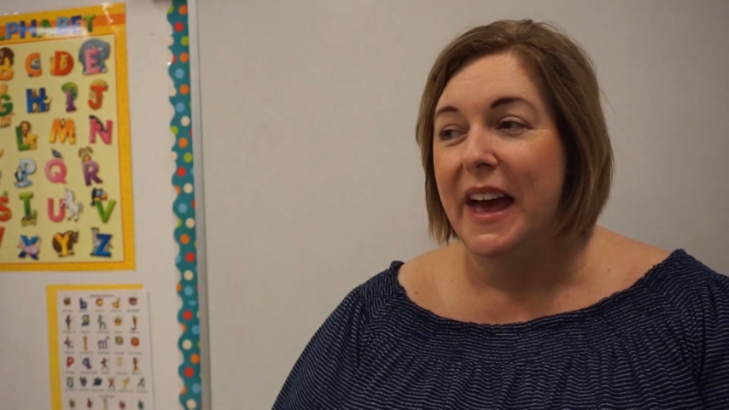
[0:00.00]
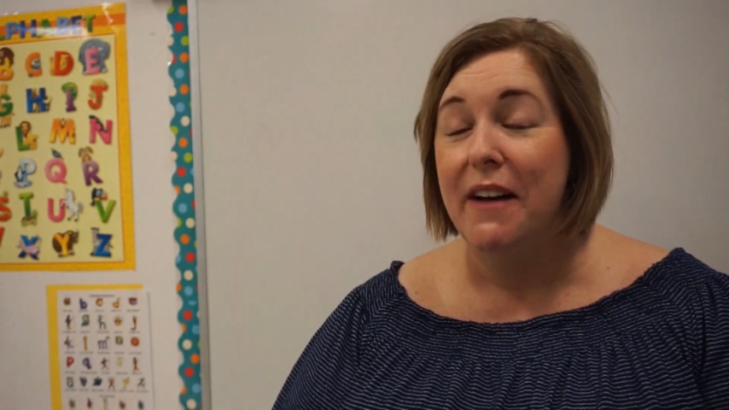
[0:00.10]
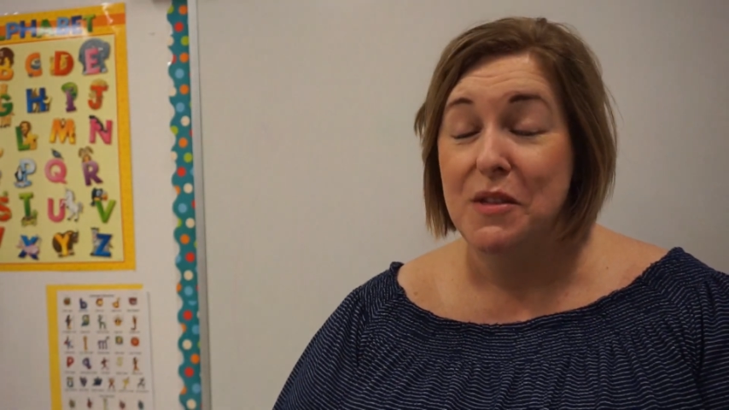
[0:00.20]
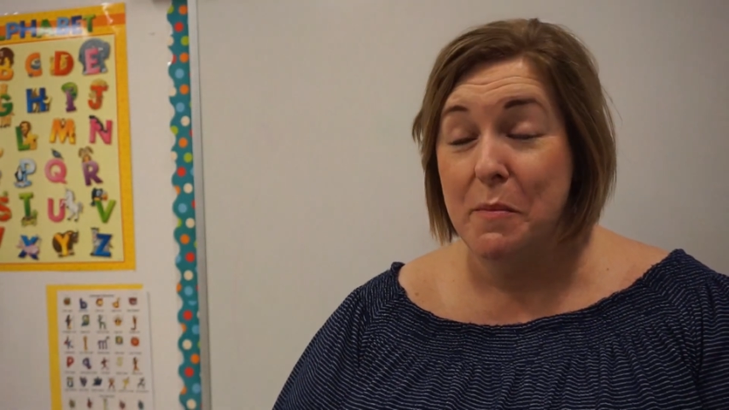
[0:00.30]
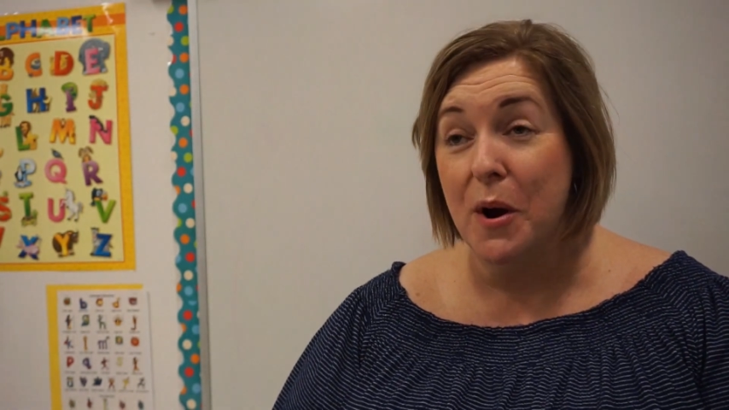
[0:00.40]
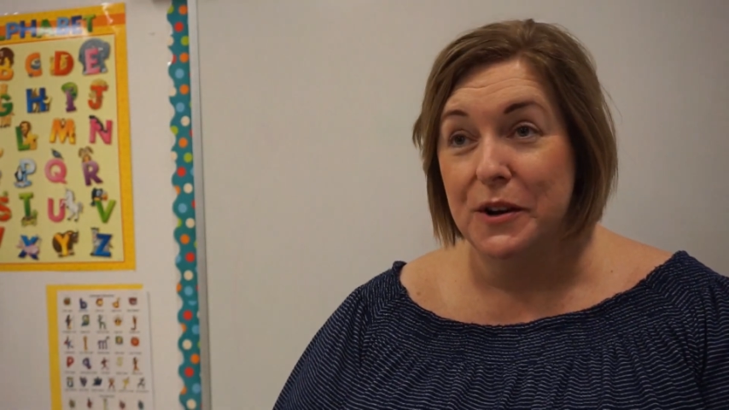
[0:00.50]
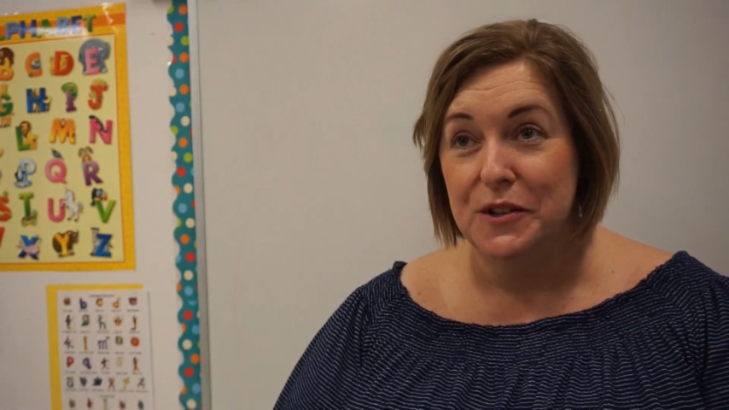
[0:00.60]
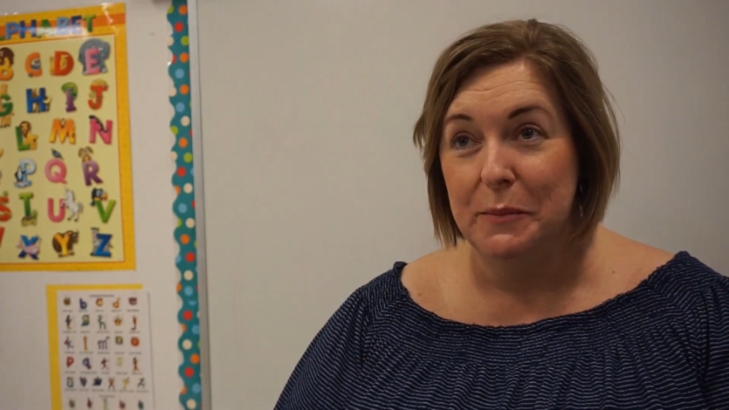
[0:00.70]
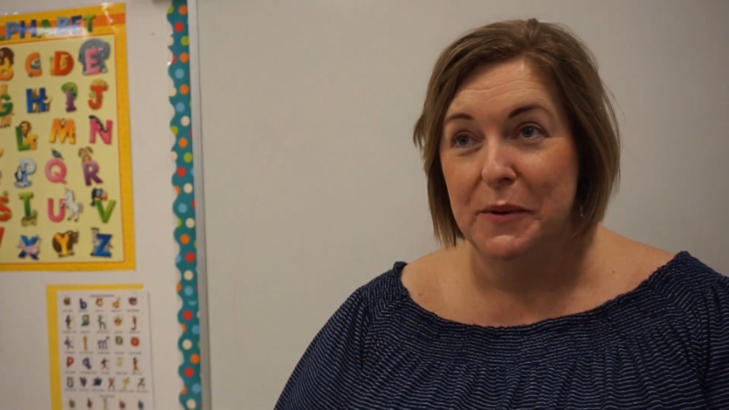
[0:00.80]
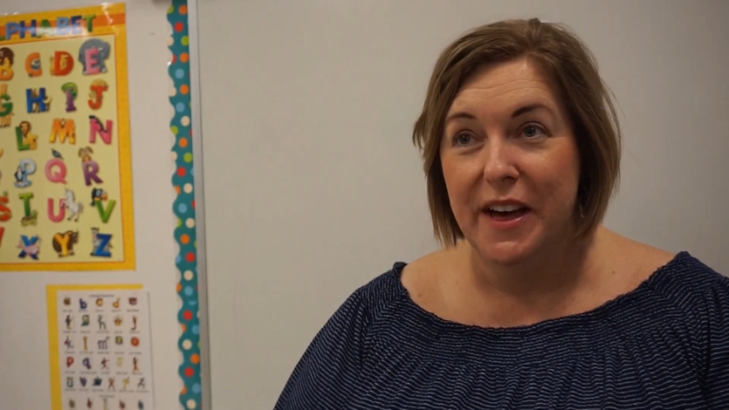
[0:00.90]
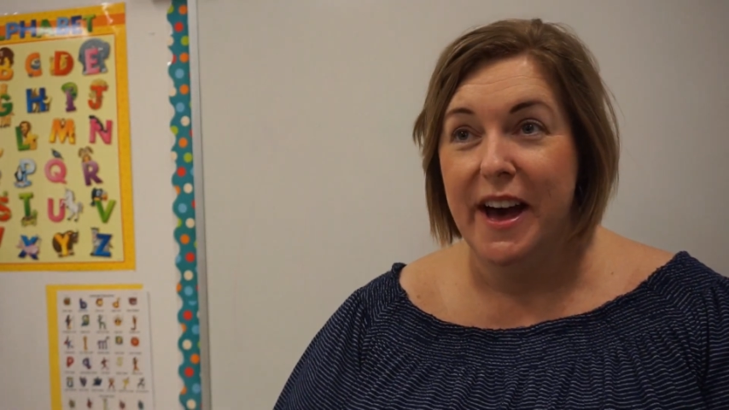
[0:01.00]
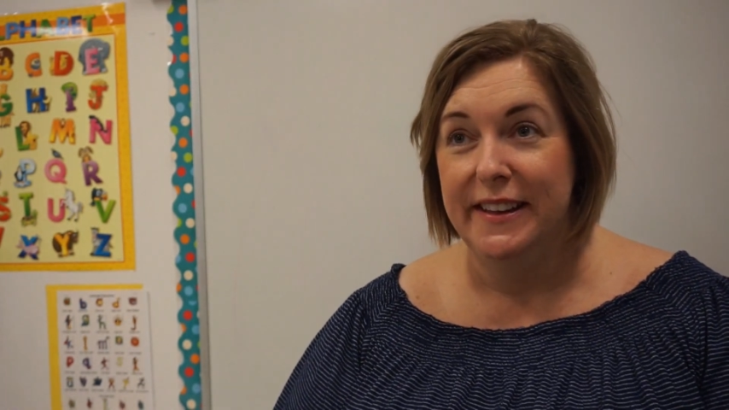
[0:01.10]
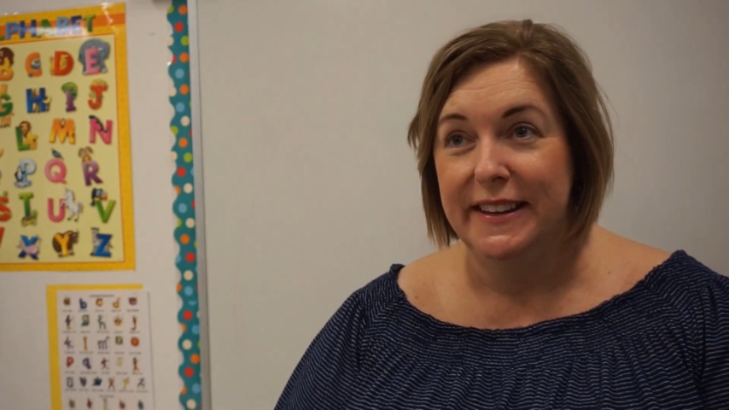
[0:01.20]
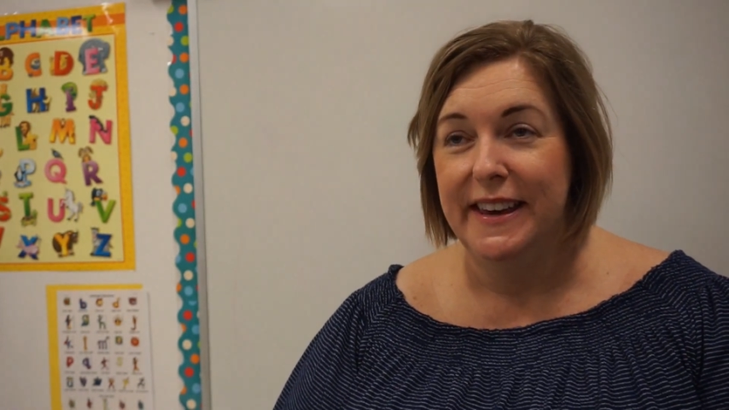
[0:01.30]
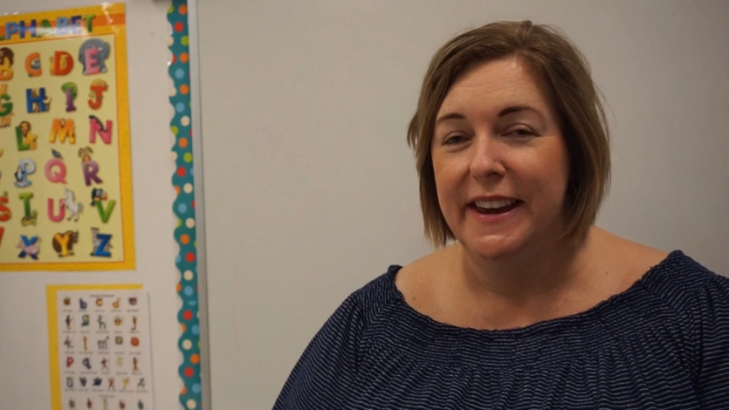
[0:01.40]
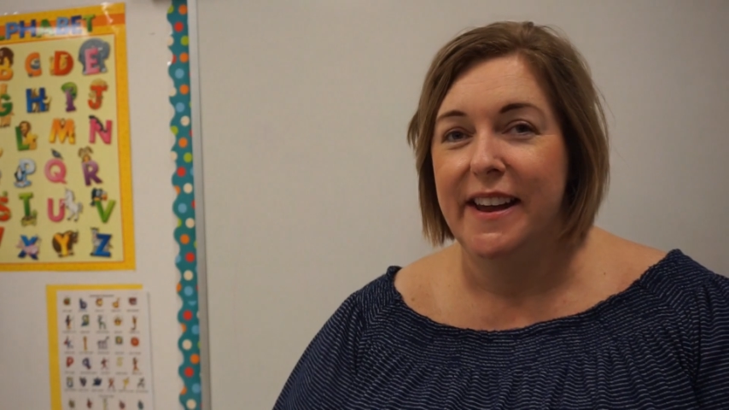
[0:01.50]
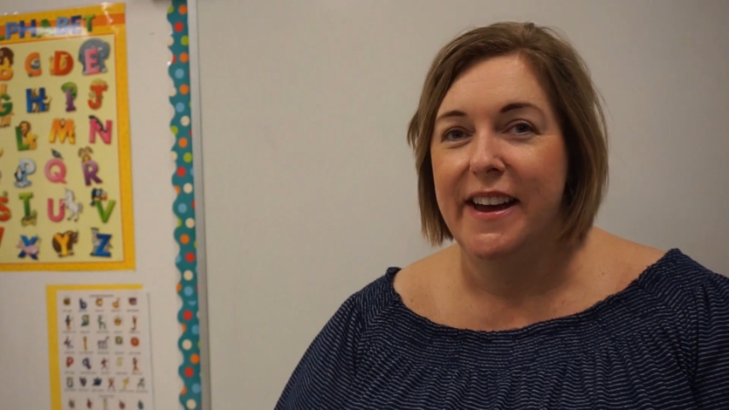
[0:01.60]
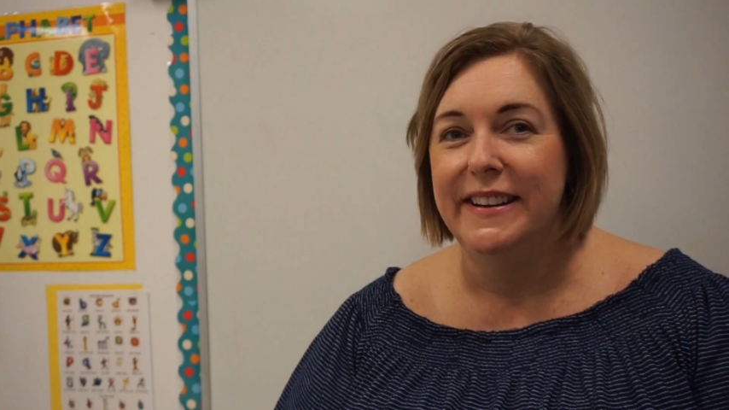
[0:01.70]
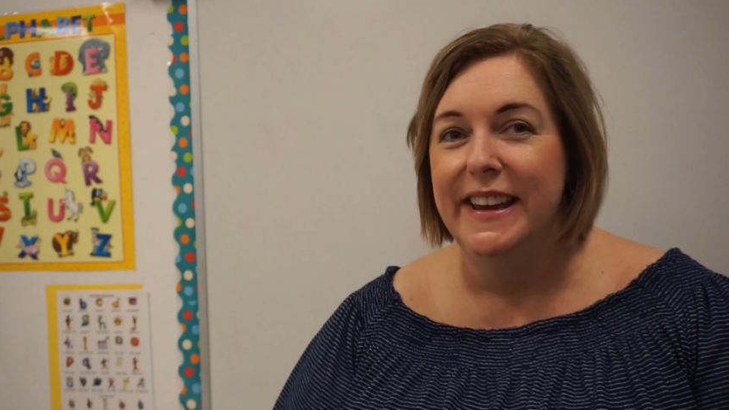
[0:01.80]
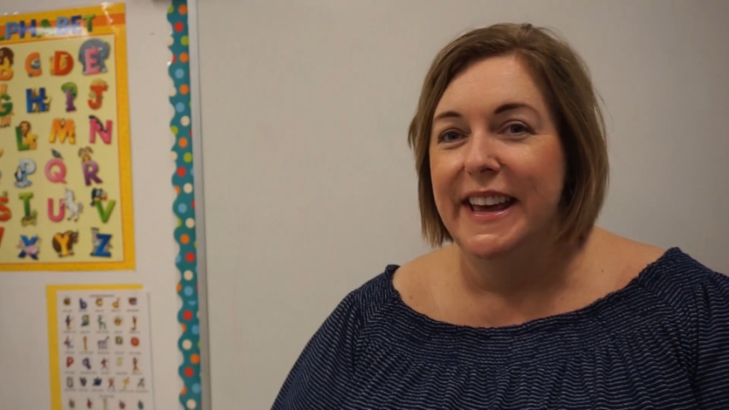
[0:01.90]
having the partnership with Highland Canine